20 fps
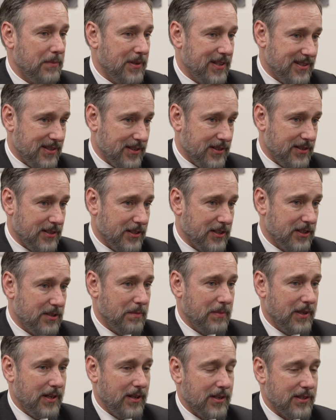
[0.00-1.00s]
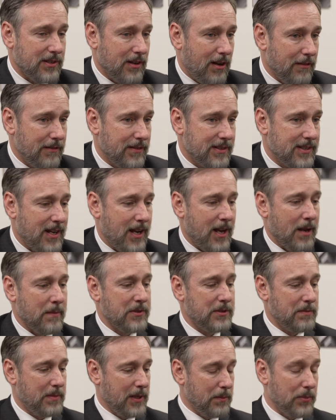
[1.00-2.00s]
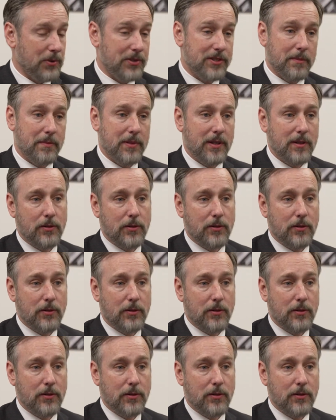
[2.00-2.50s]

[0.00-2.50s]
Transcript: businesses, because oftentimes people simply